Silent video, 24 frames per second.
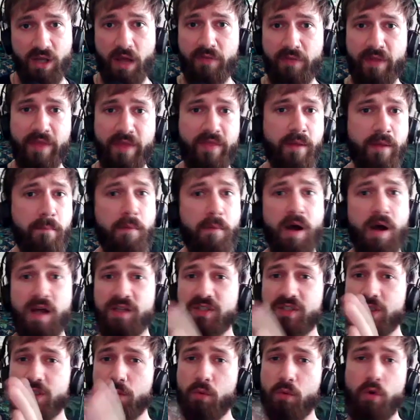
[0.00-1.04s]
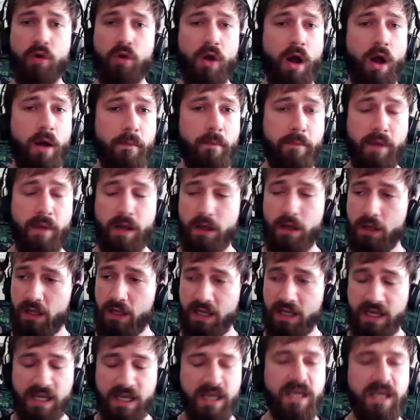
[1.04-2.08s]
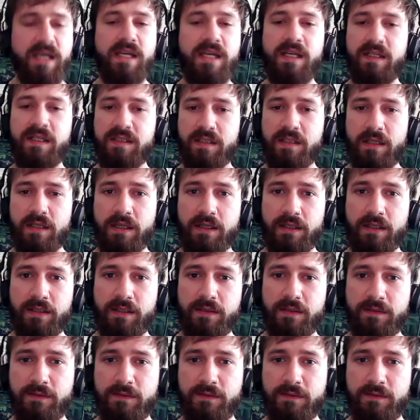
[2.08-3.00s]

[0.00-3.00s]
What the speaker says: and then the master will come easily.